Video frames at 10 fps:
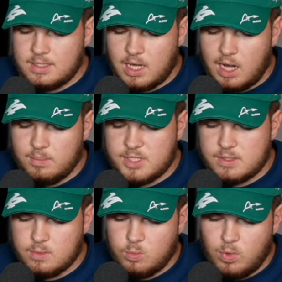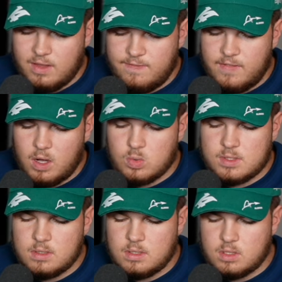times
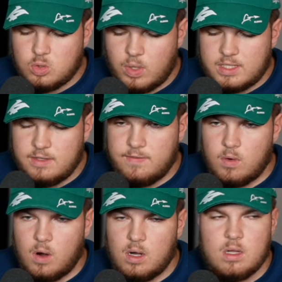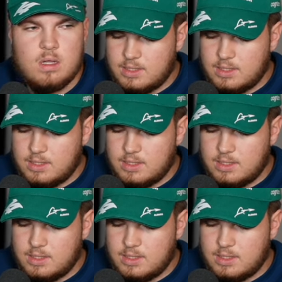1024